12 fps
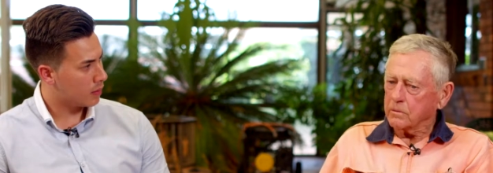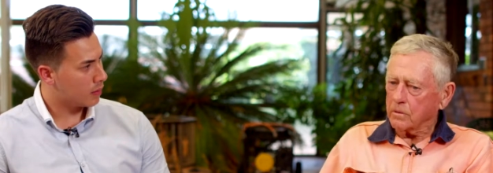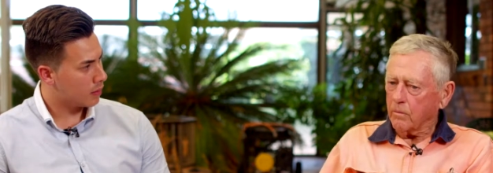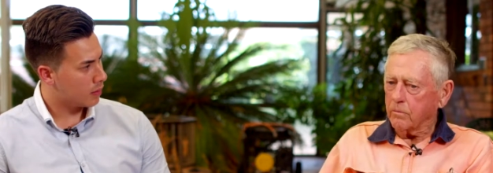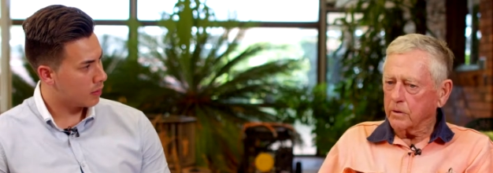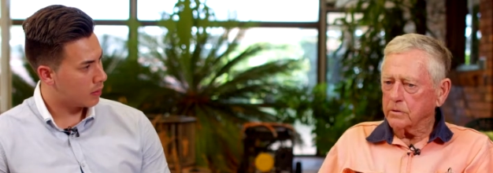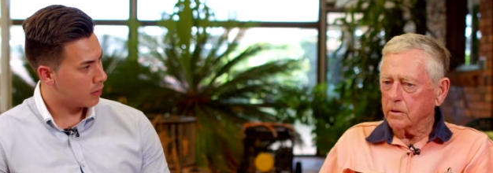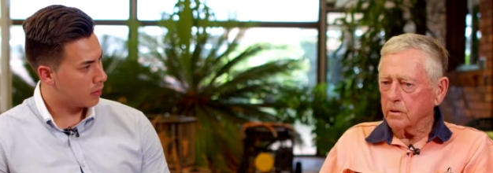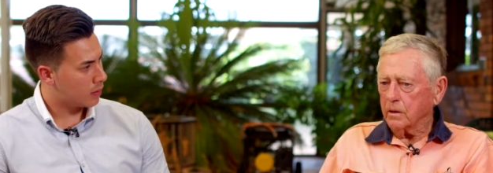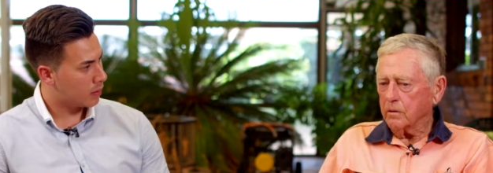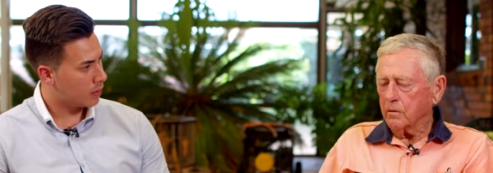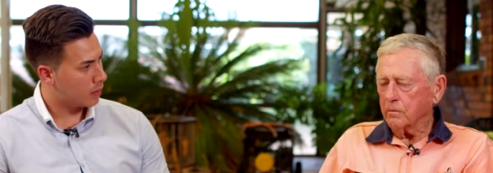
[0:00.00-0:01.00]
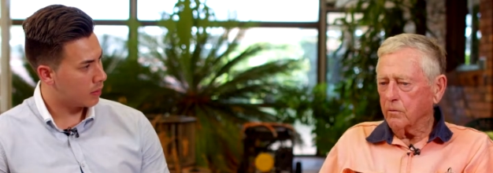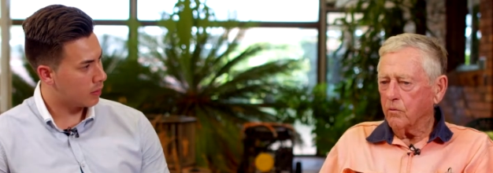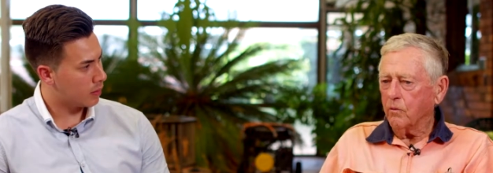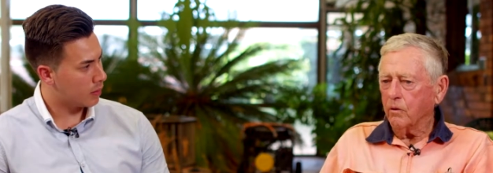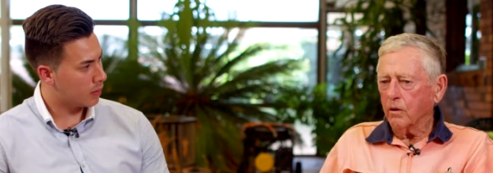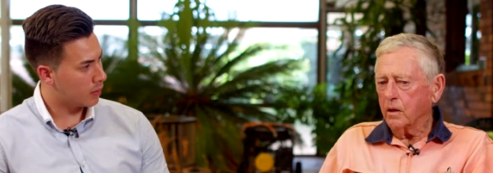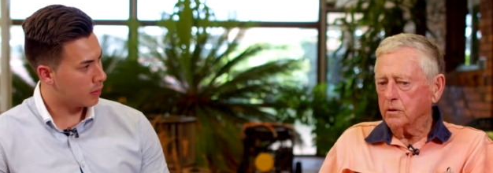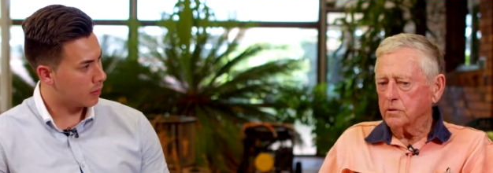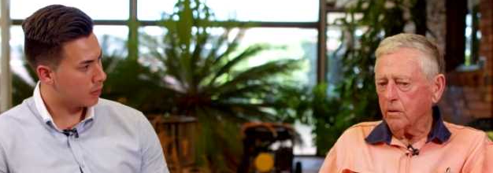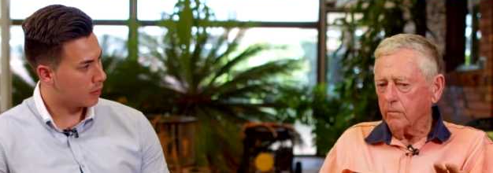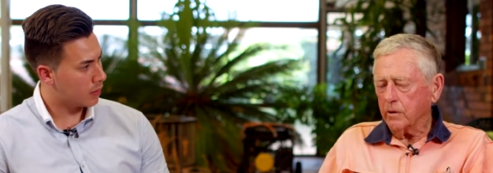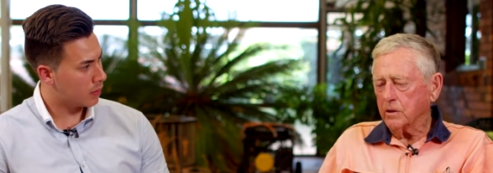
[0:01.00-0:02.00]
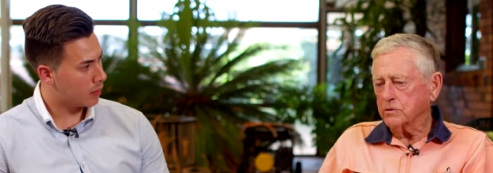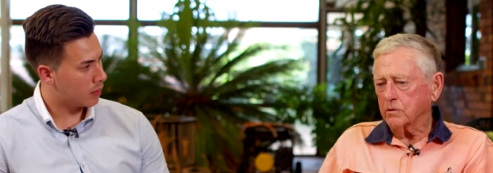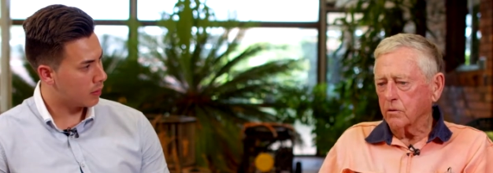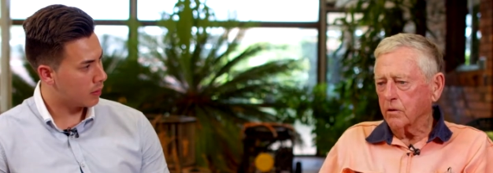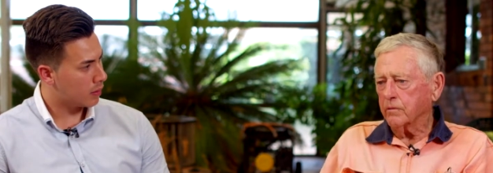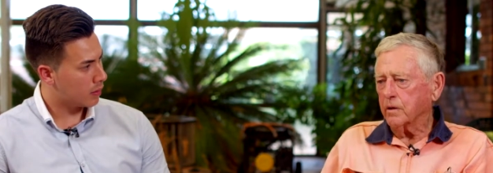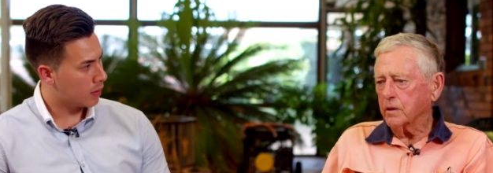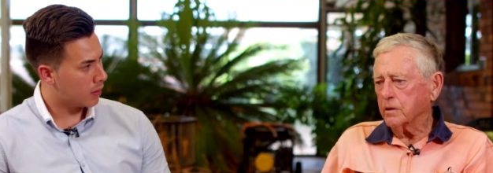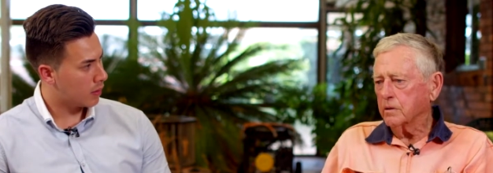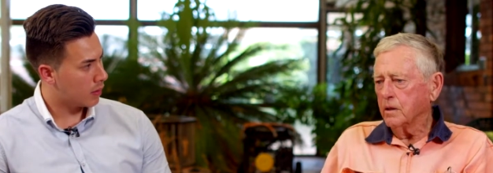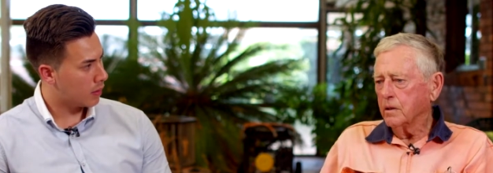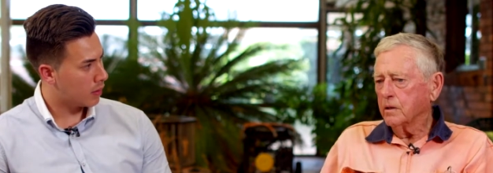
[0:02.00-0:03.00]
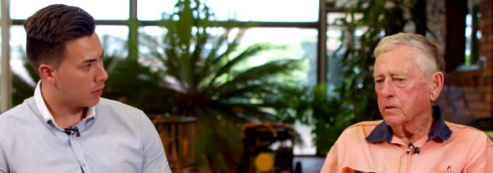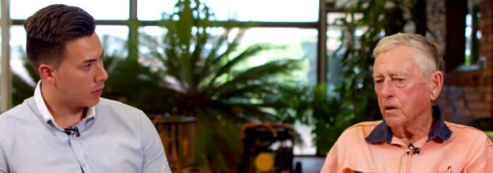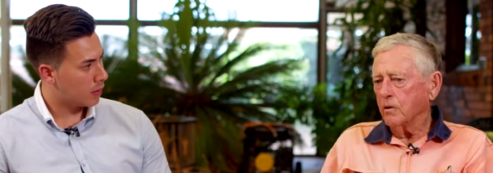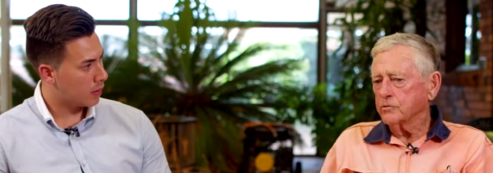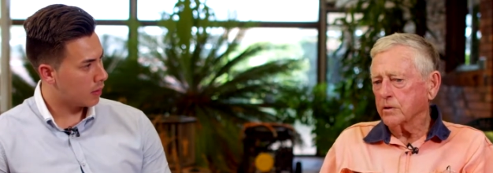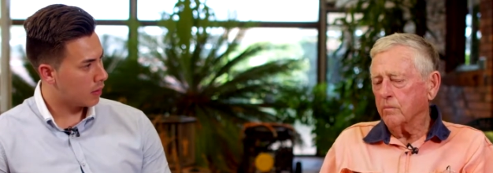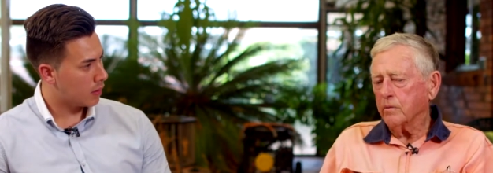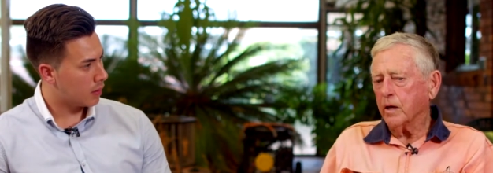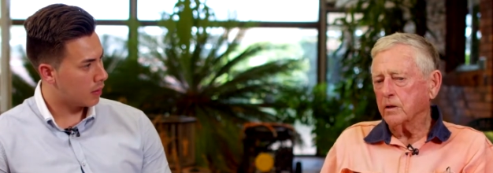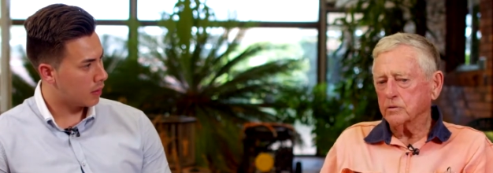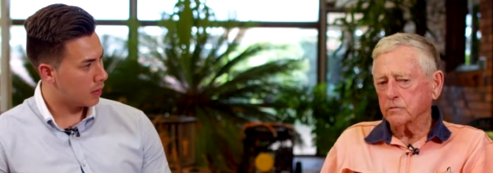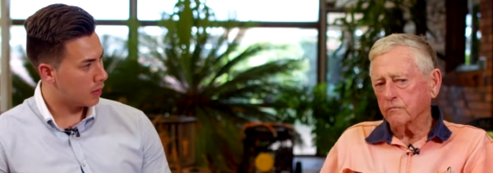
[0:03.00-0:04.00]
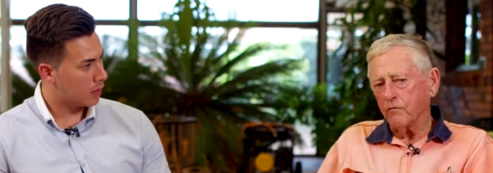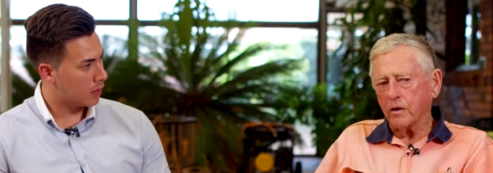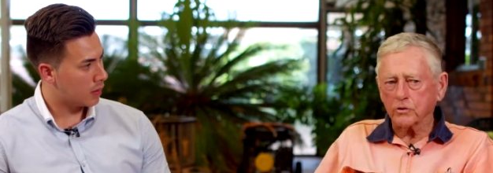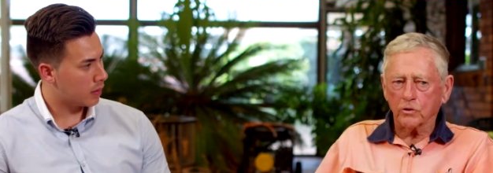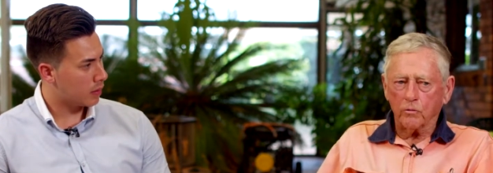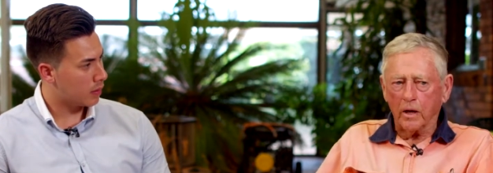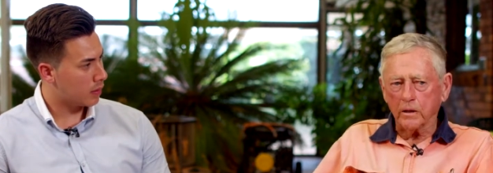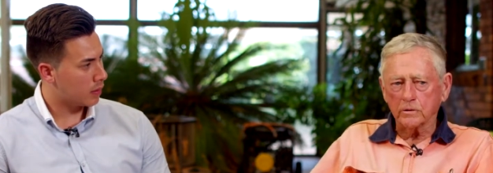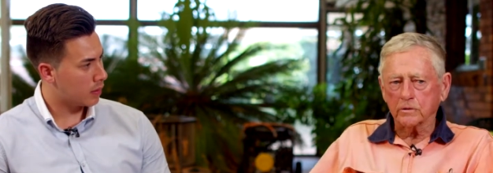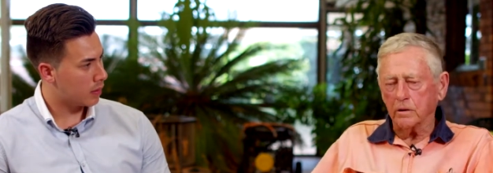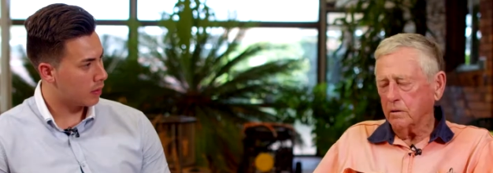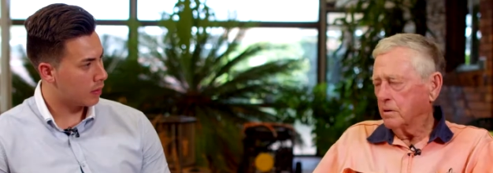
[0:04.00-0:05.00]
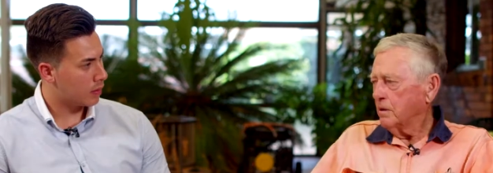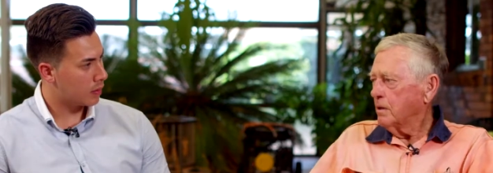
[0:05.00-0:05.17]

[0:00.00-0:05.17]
Speaker 1: Some of the uh, oil and some of these sort of things, coal seam gas fluctuates, and,